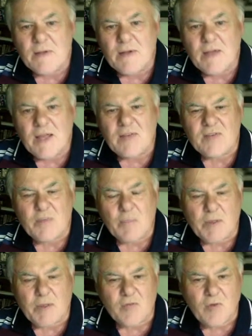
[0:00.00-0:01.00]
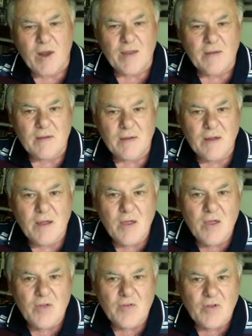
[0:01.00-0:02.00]
It's a big threat.
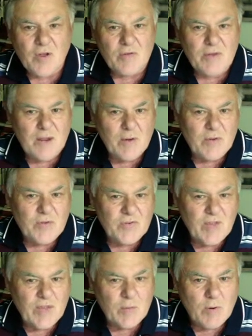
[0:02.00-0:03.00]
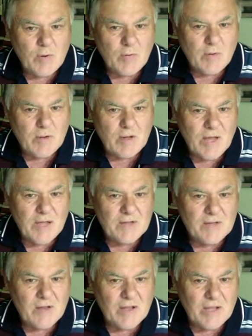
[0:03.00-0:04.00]
So now he's saying, well,
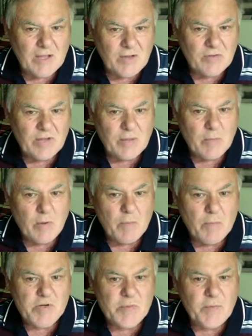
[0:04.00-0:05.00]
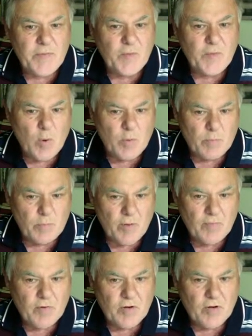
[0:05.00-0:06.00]
okay, you take my bishop if you want, but I've
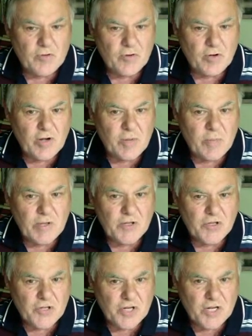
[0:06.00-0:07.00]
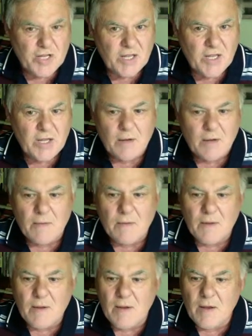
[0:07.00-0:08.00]
got a dirty big check here.
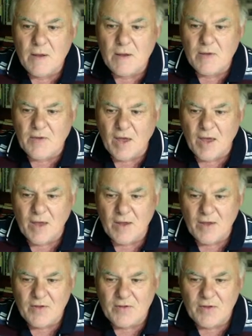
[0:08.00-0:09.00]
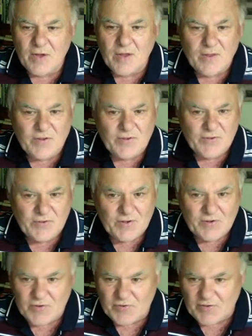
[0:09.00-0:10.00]
So this is
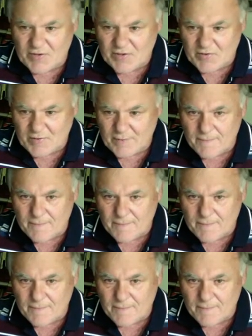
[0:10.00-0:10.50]
interesting, isn't it?